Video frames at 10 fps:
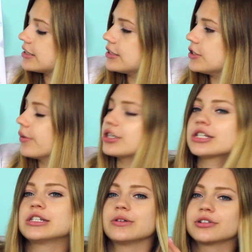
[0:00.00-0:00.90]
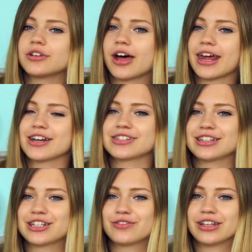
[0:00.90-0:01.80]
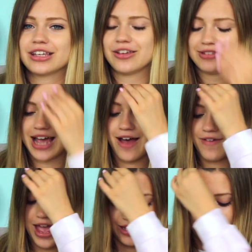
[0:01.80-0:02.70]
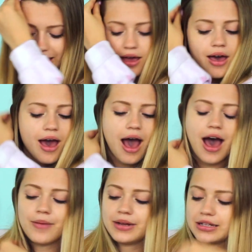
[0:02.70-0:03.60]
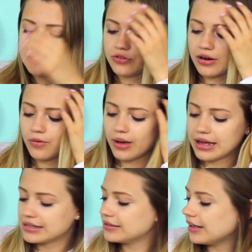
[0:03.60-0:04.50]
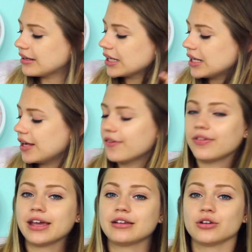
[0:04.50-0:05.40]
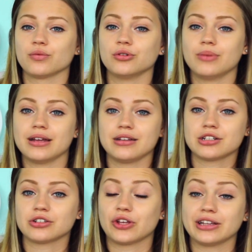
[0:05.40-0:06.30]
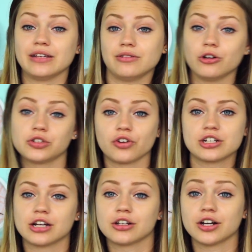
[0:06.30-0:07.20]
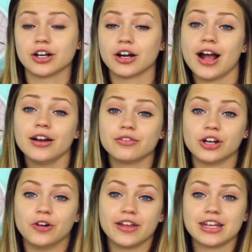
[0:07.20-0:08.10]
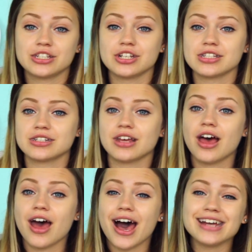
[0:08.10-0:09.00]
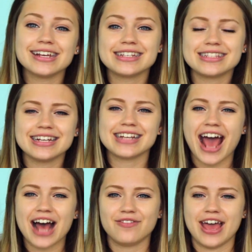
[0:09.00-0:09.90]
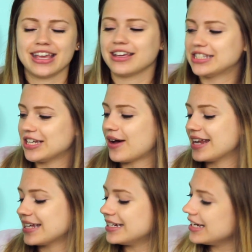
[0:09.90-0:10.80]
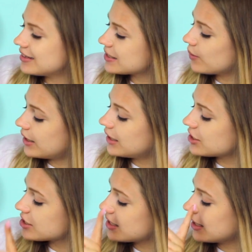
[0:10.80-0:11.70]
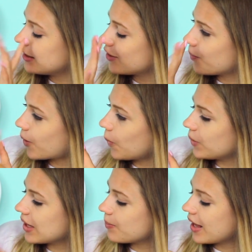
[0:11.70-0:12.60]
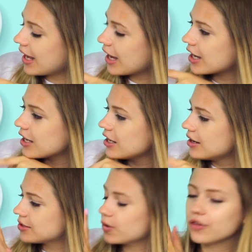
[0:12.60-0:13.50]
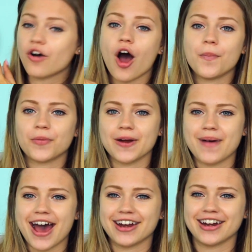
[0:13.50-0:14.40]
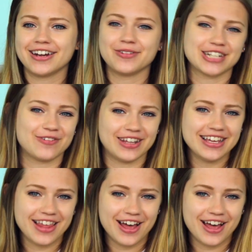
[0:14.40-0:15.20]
to do, or just doodle on. I just think they're really cute to have hanging, and it's a great way to like, if like your roommate and each other like leave notes for each other, or I don't know, like it's just a nice thing to have hanging. So I decided to get this one, and it's just like a little purpley pink sort of ombre pattern, which I really